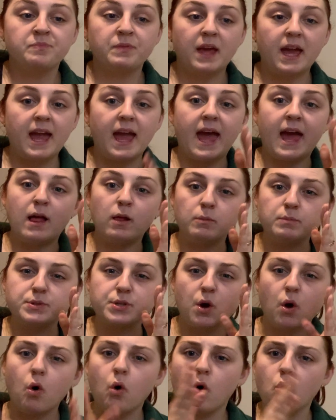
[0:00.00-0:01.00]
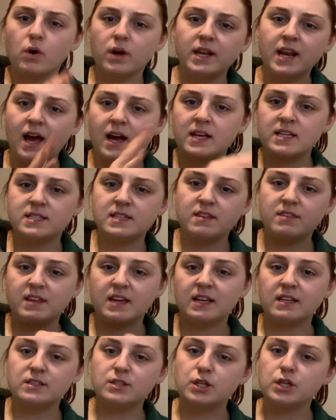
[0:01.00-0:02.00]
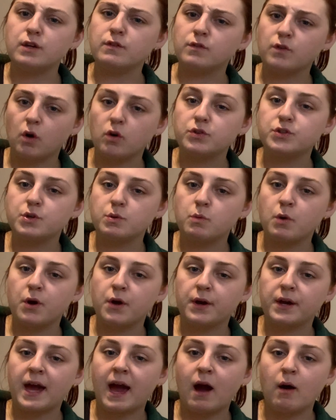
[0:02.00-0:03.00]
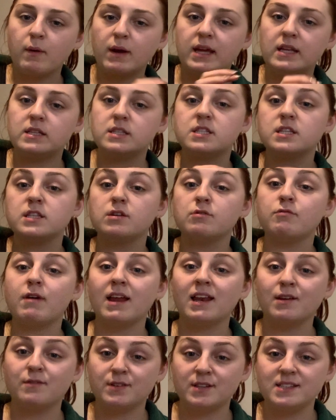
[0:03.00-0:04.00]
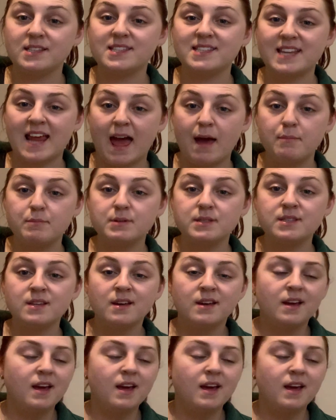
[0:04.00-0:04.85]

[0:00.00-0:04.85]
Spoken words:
it helps organise the things that you've got to work out into the relevant steps.